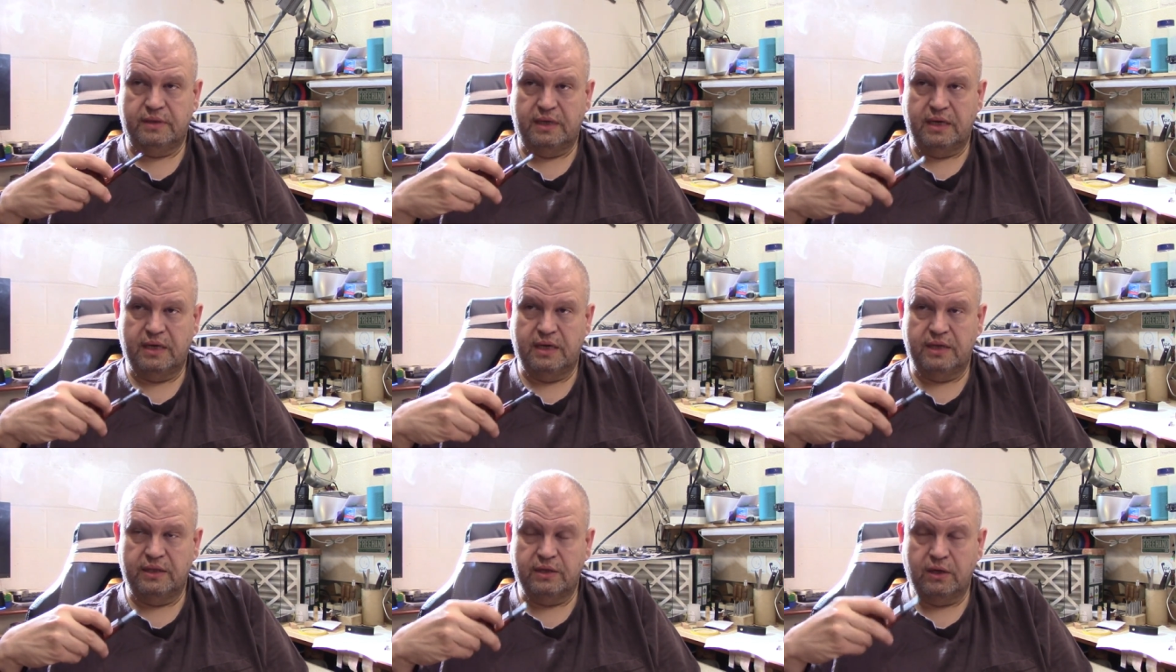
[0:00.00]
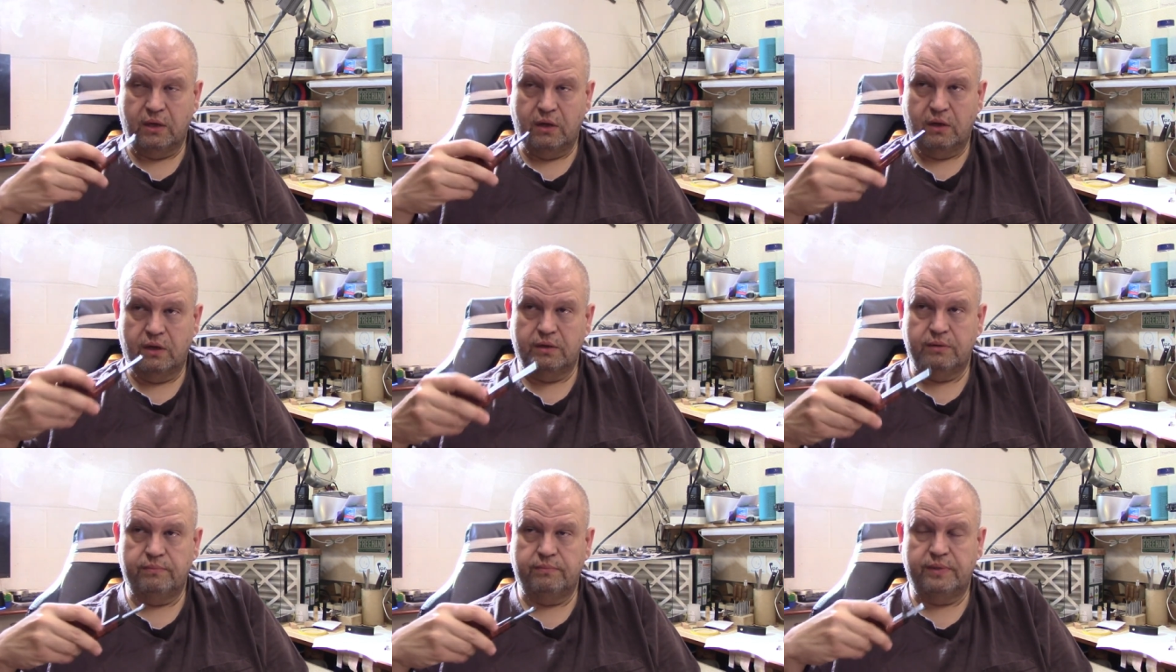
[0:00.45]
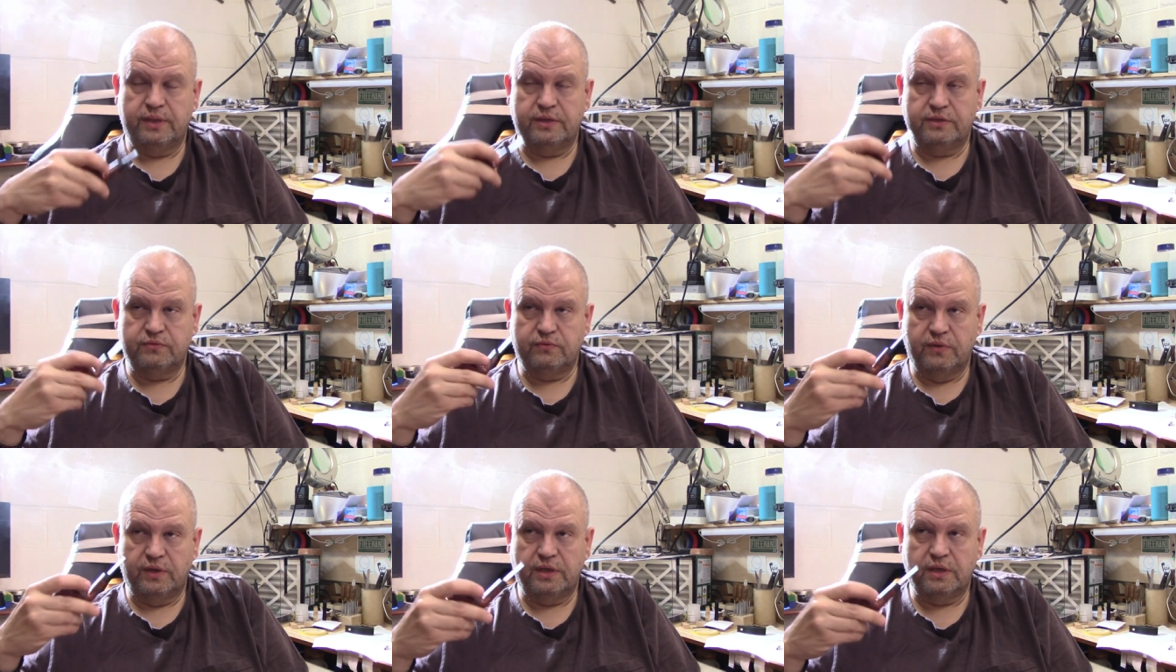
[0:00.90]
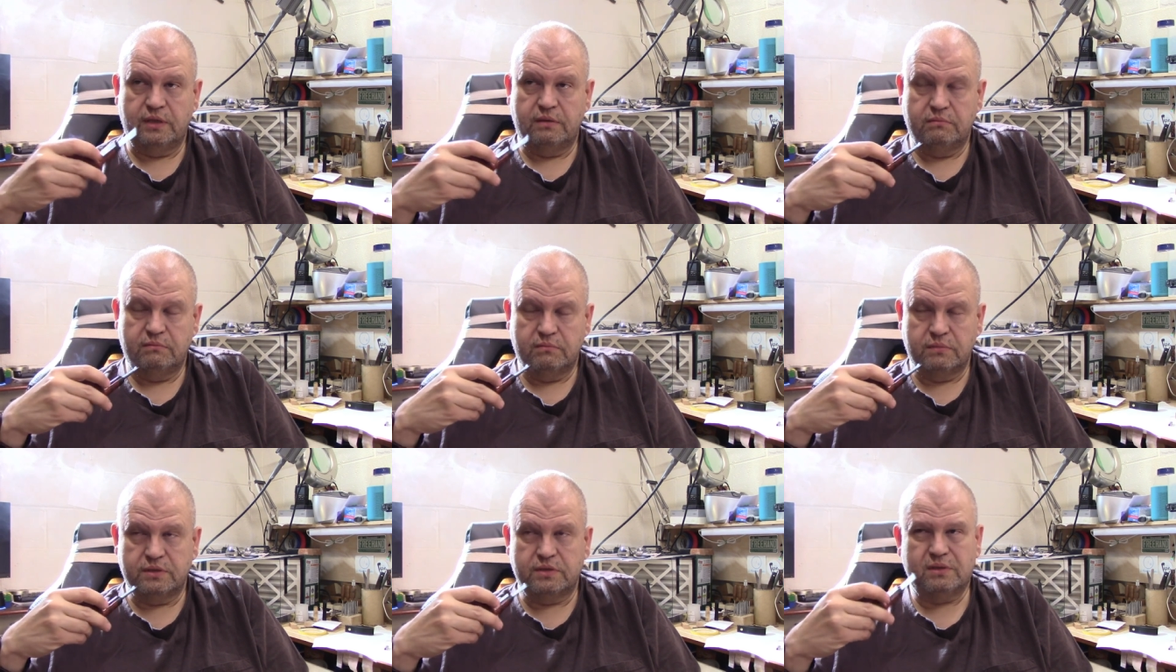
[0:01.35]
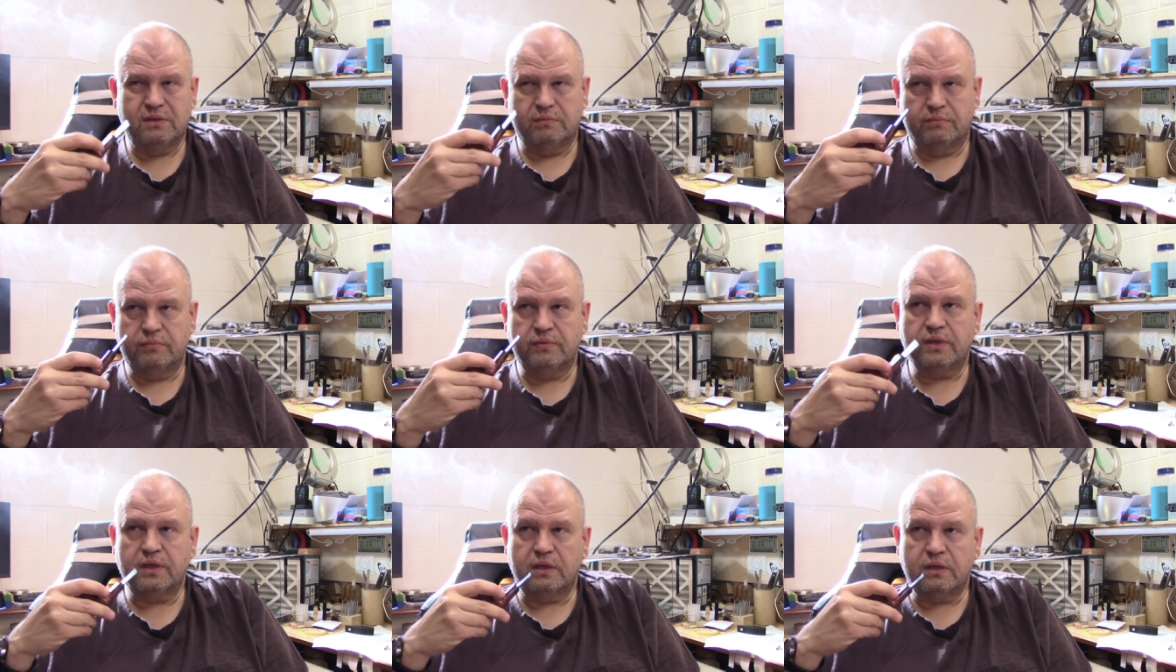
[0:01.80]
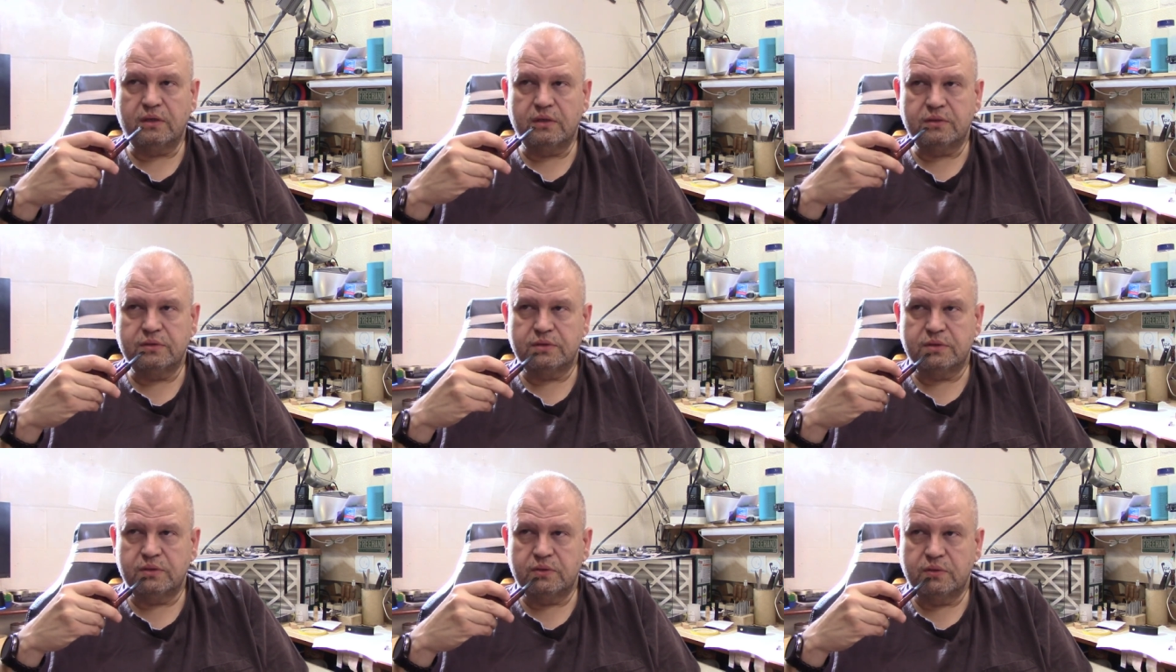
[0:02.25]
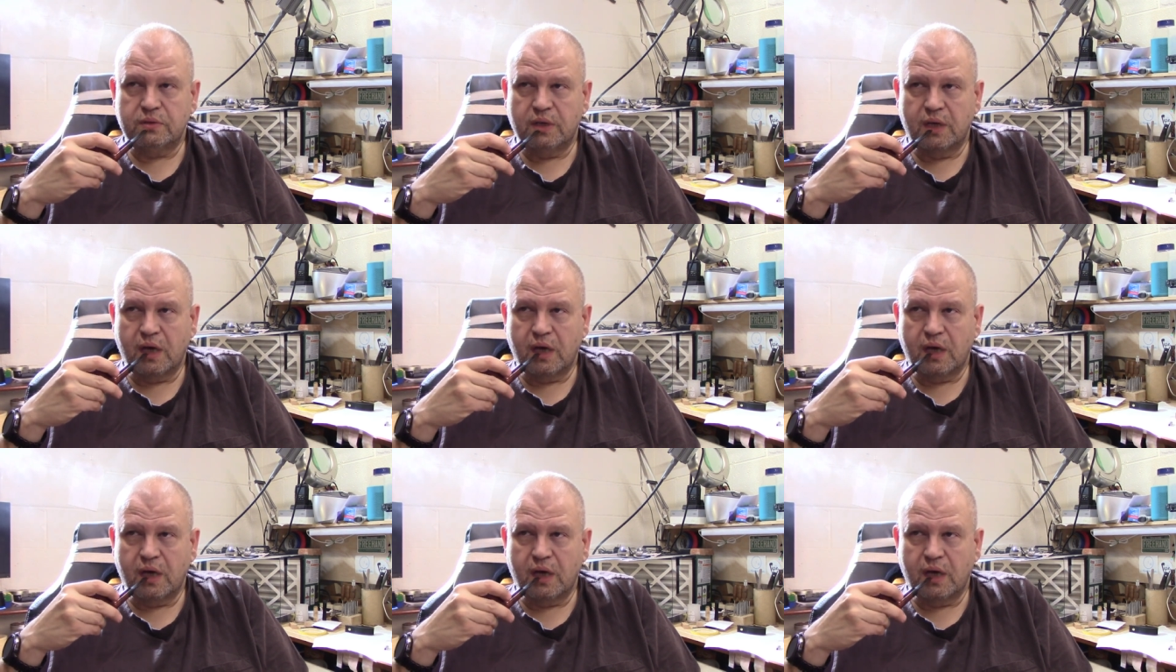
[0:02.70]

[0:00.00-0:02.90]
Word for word: getting the garden beds ready, which they're pretty close to it.